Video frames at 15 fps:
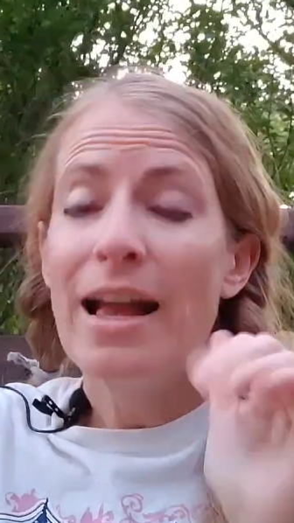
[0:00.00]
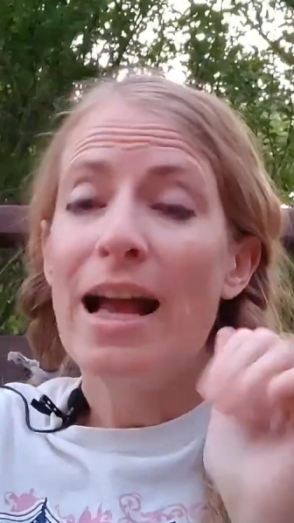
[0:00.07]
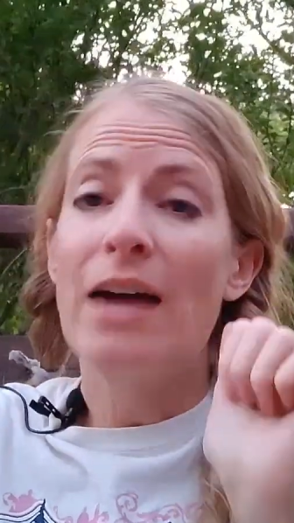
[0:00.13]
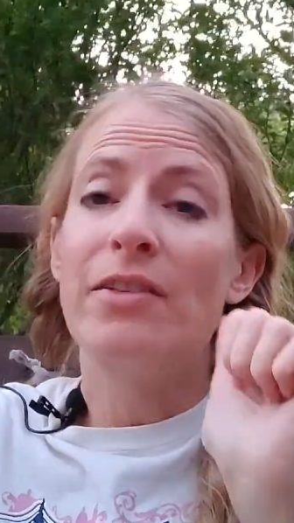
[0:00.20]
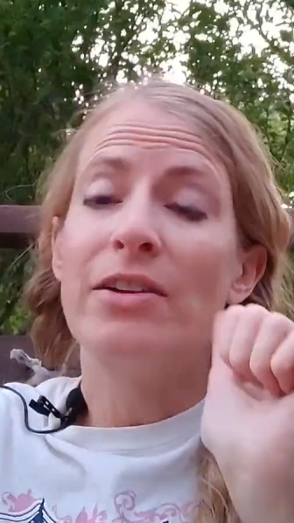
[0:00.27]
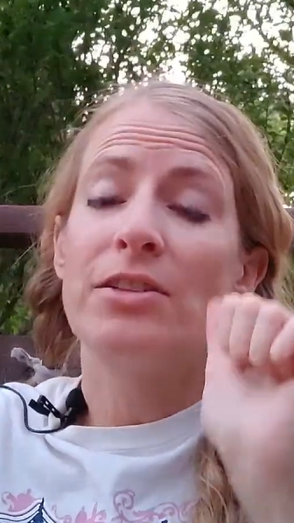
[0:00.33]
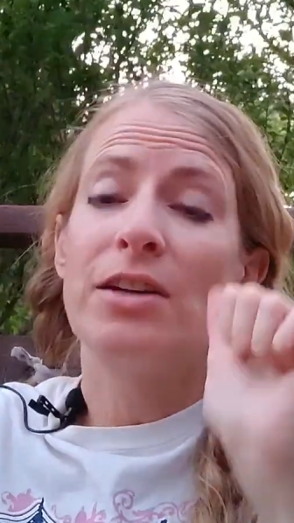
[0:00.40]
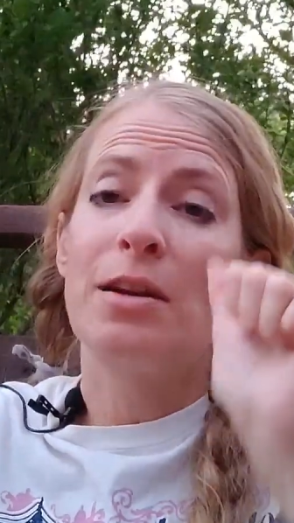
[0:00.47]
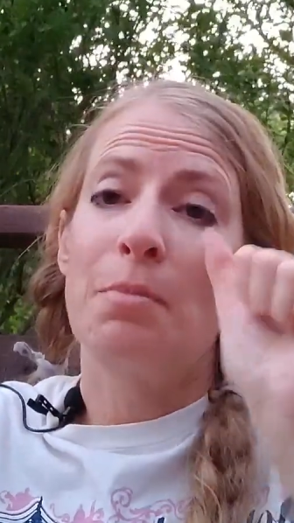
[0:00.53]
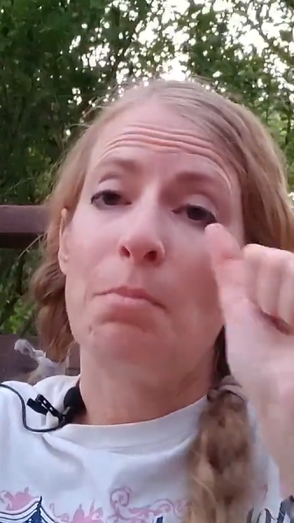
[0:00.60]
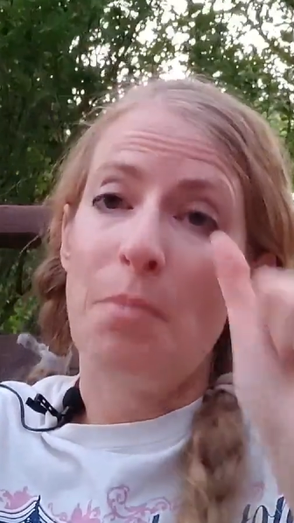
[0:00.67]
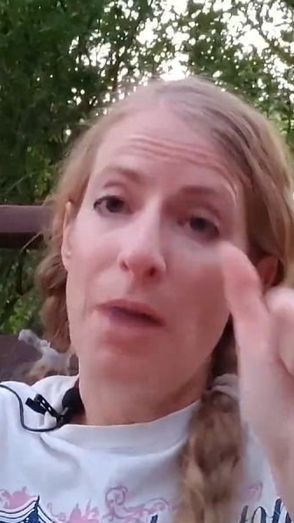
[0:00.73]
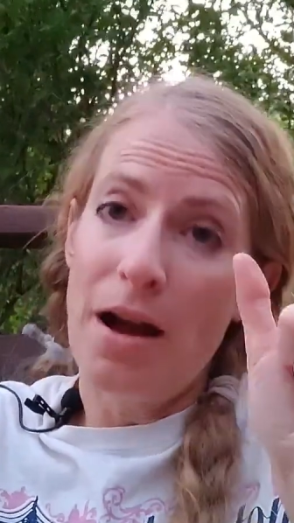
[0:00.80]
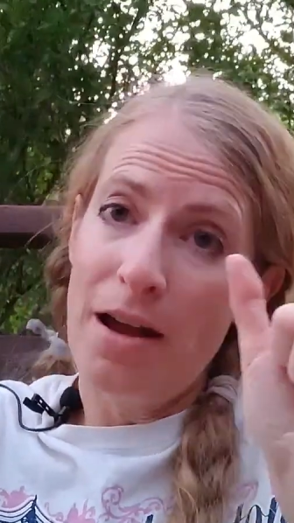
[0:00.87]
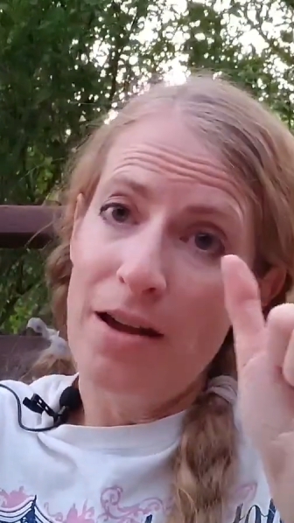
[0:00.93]
Have I done
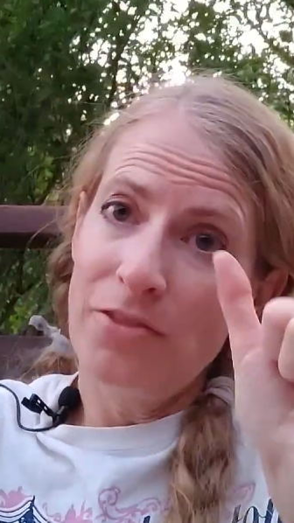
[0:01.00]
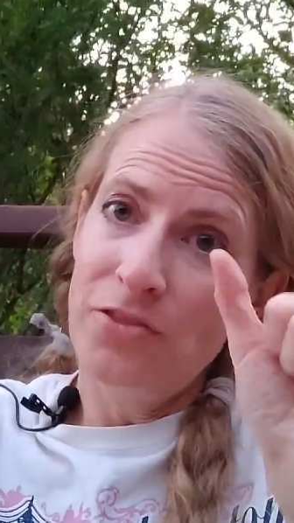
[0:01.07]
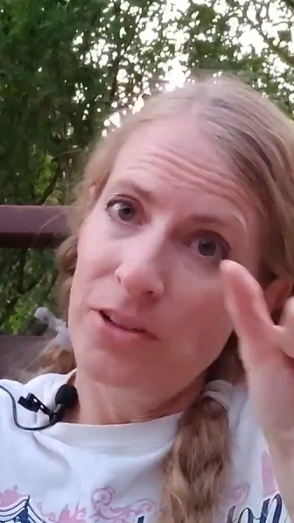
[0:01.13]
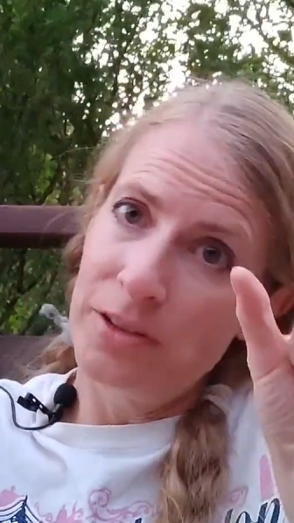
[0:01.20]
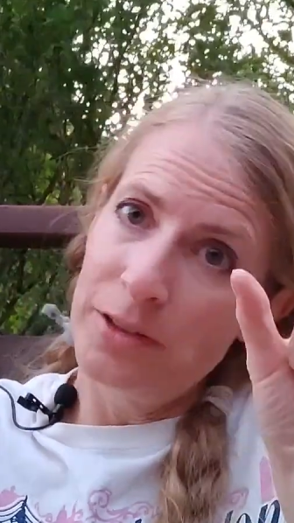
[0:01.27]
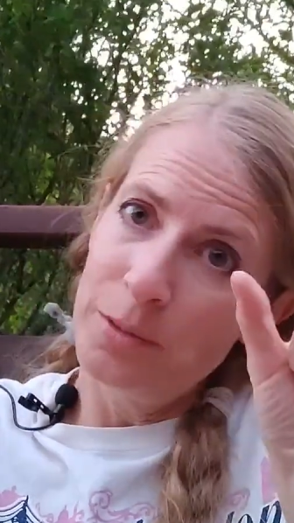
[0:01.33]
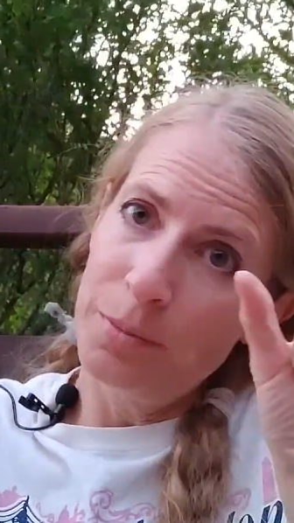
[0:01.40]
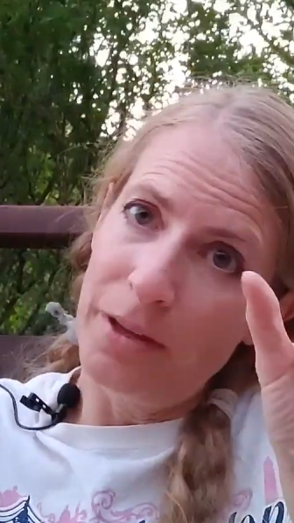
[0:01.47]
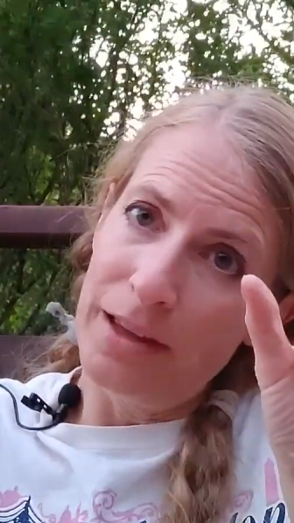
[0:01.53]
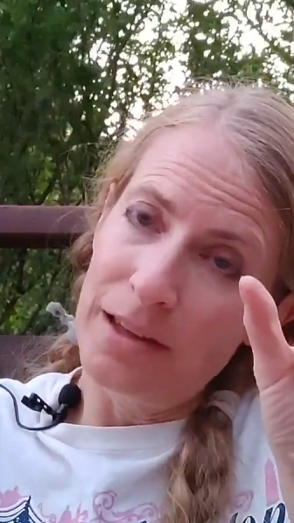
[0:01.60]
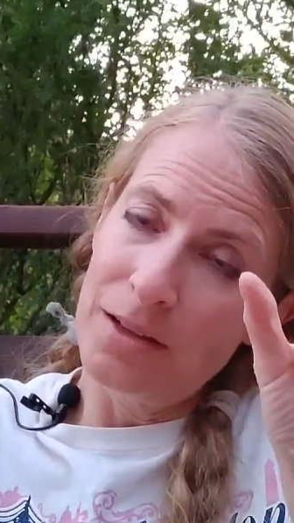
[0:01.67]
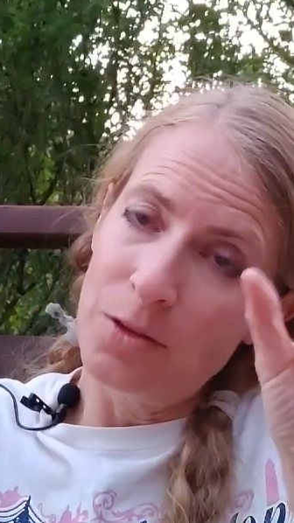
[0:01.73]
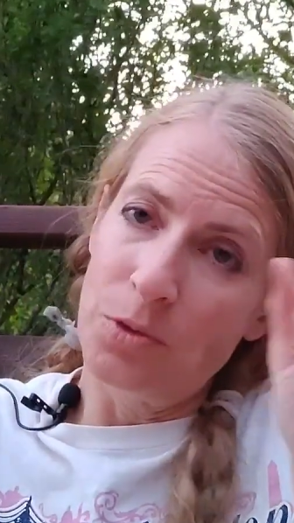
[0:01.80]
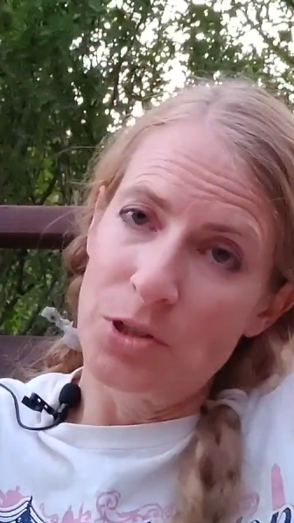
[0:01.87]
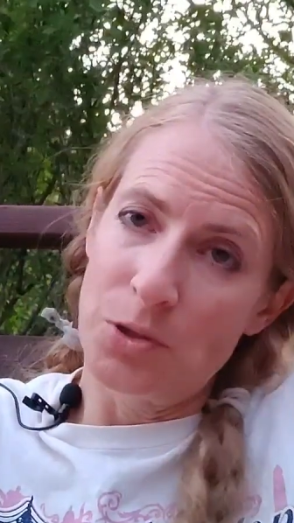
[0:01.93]
my fill in the
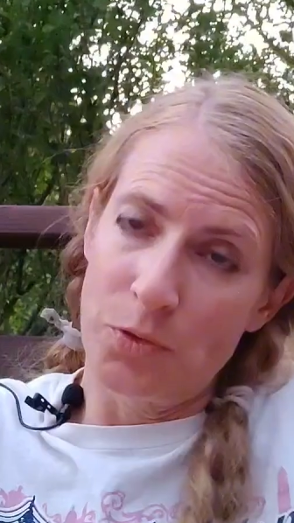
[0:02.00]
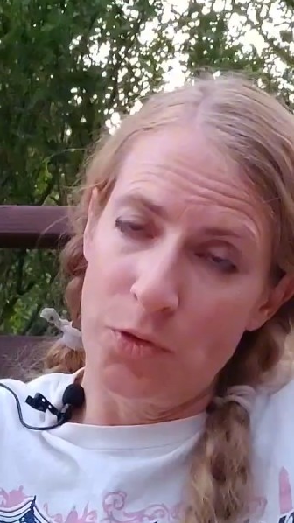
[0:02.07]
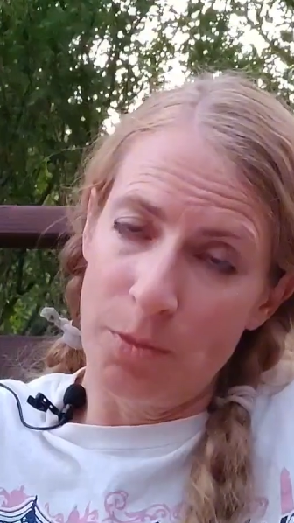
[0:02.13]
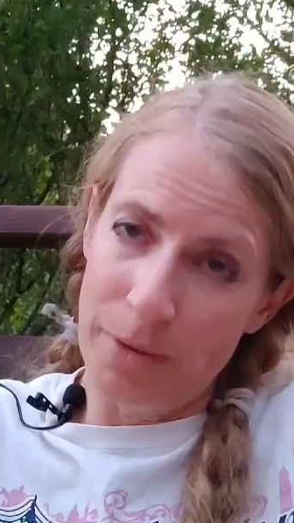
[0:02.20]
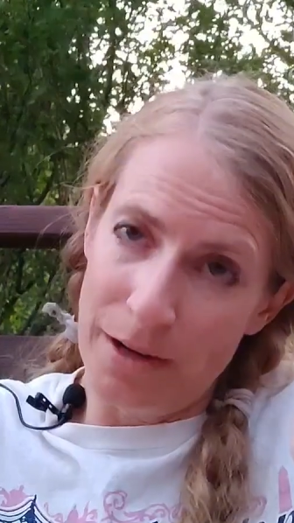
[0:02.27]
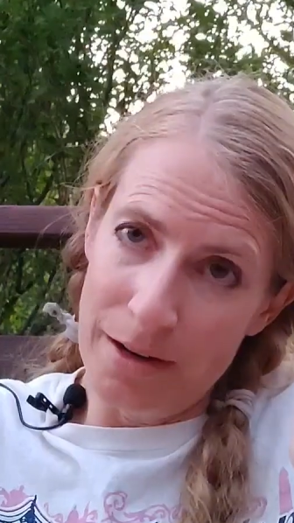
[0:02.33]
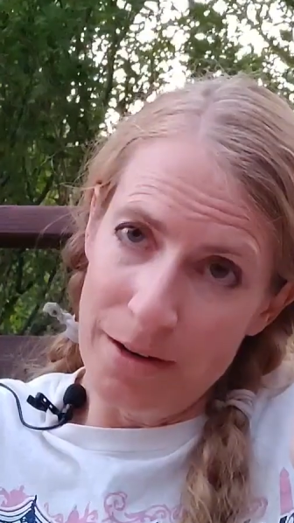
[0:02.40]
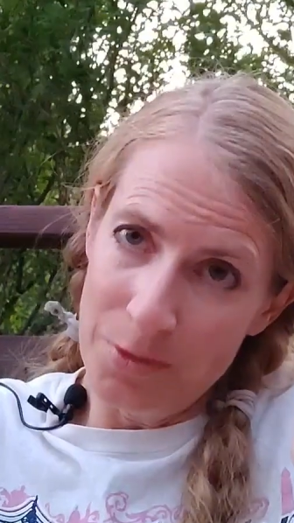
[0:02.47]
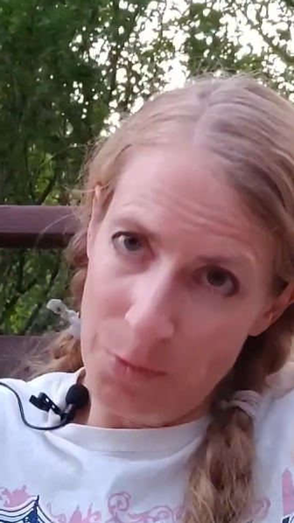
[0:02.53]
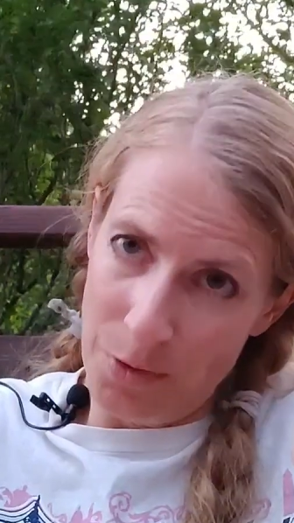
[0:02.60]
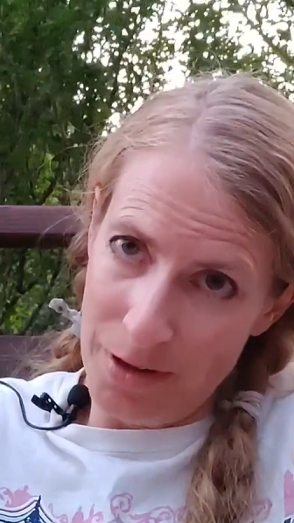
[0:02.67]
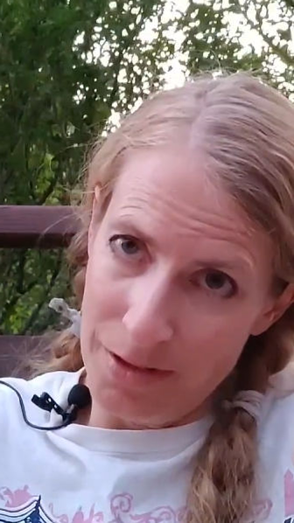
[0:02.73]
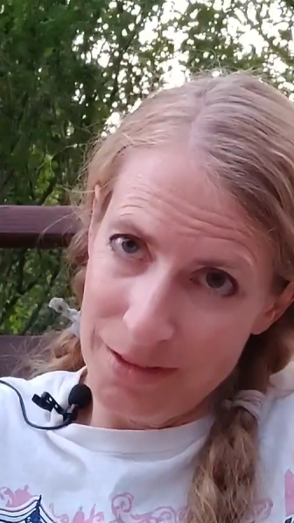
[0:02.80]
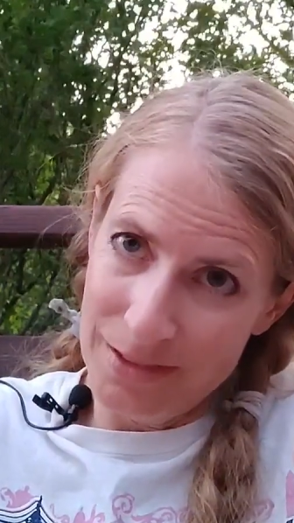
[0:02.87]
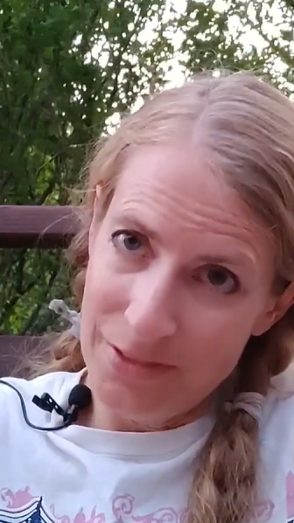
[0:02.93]
blank, which for me
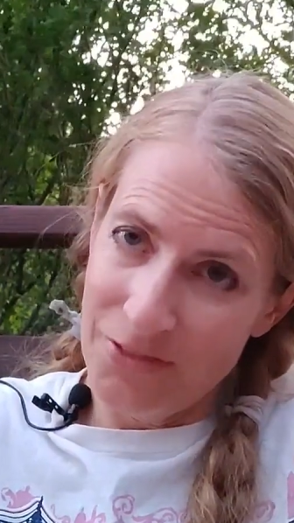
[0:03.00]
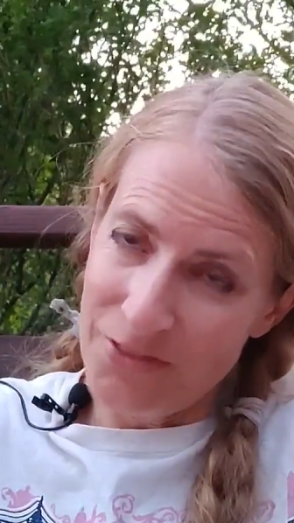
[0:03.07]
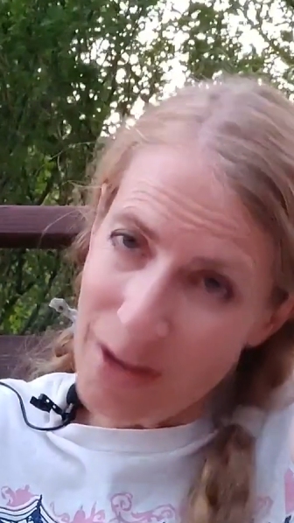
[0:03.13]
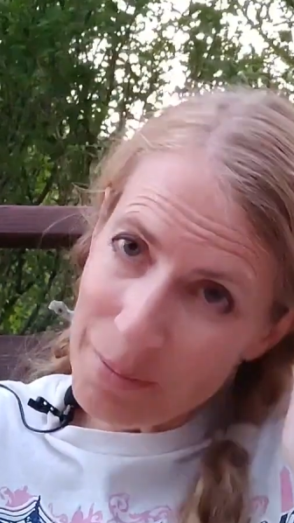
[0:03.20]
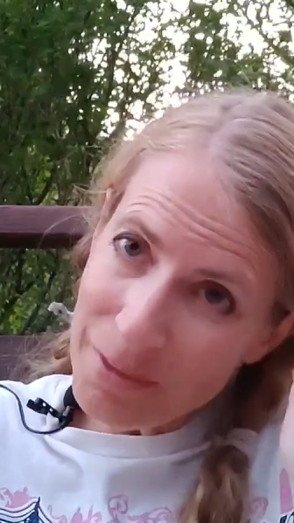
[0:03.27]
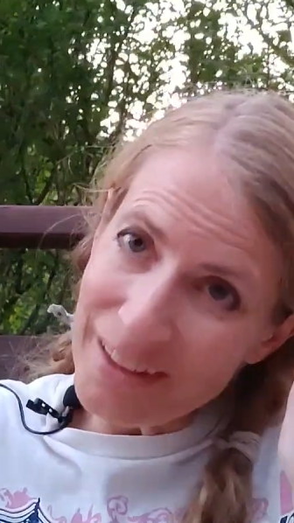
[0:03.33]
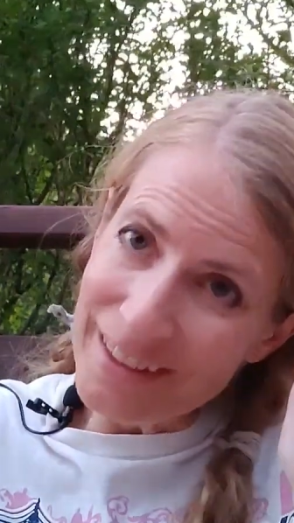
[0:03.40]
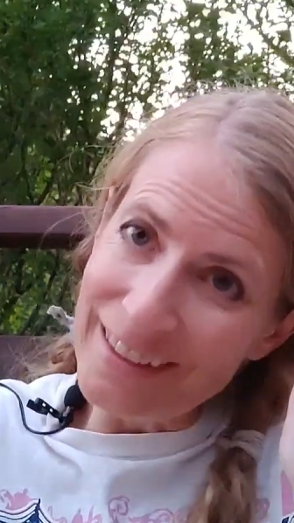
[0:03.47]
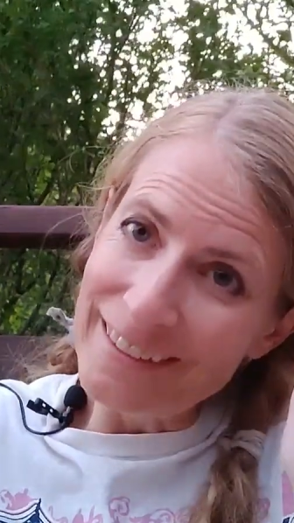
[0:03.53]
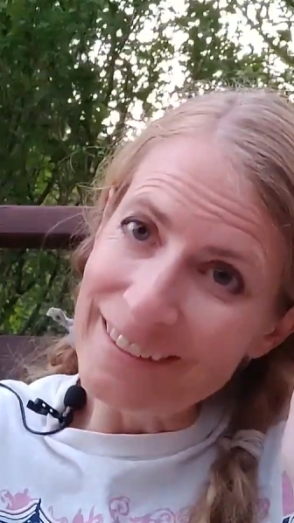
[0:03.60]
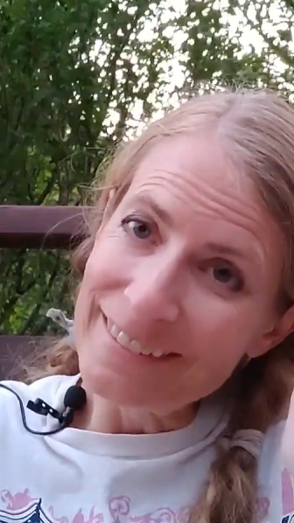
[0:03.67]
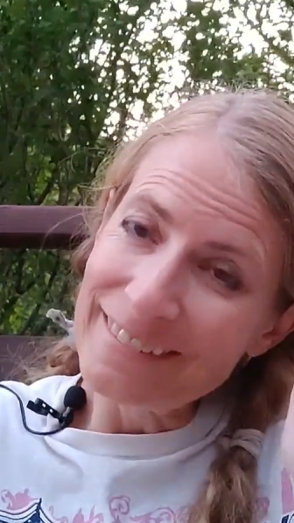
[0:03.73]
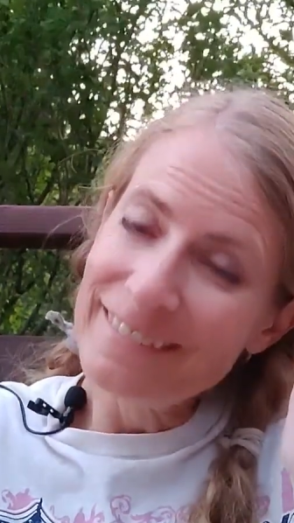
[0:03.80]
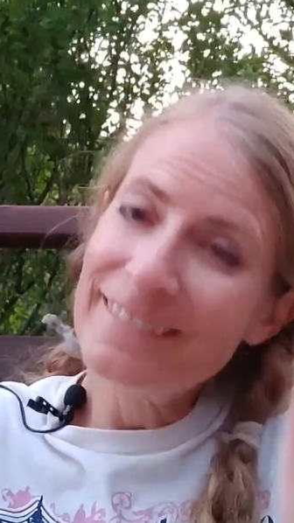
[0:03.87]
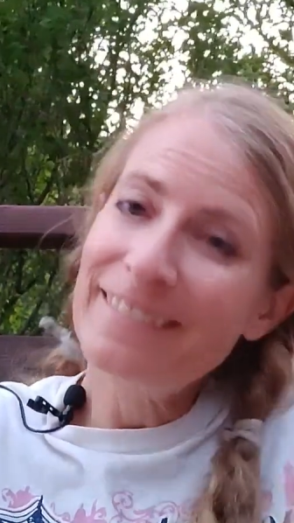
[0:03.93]
was family.